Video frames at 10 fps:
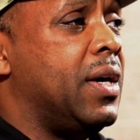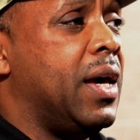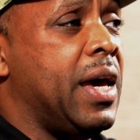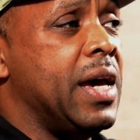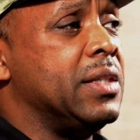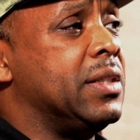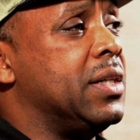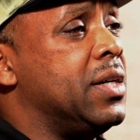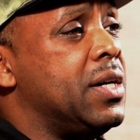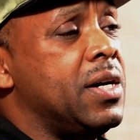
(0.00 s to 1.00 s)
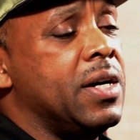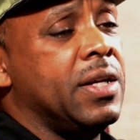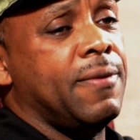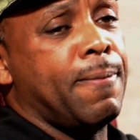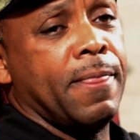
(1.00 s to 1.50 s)
hands
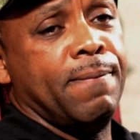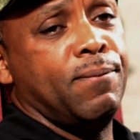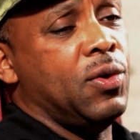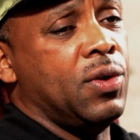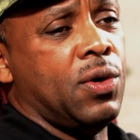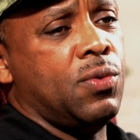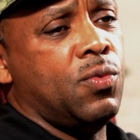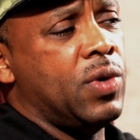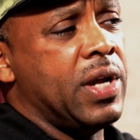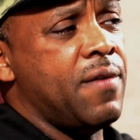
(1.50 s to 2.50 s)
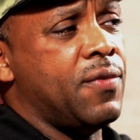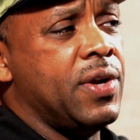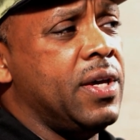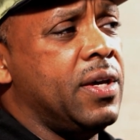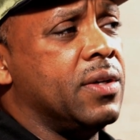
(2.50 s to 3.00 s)
done and, you know, whatever
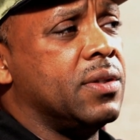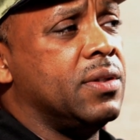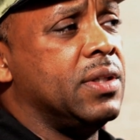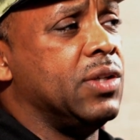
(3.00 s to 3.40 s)
it is.